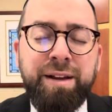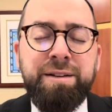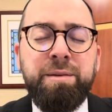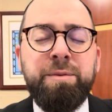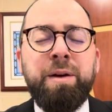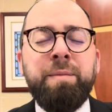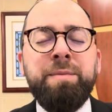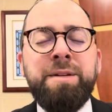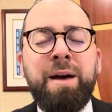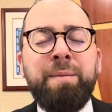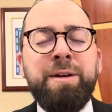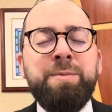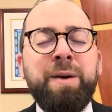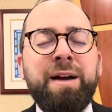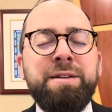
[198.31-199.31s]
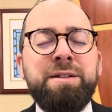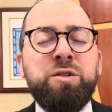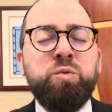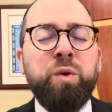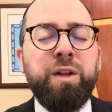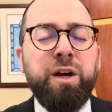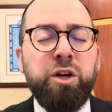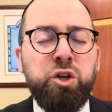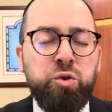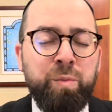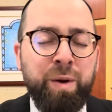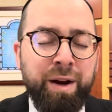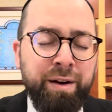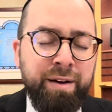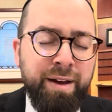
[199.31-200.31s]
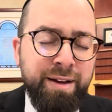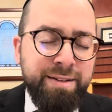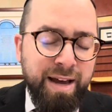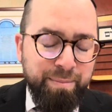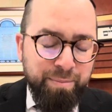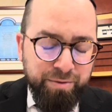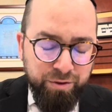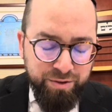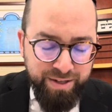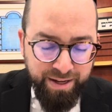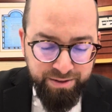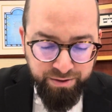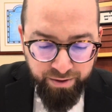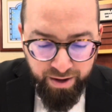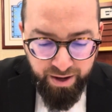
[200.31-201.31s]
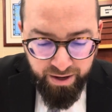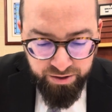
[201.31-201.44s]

it's able to come tameh is because it's really a human type of utensil.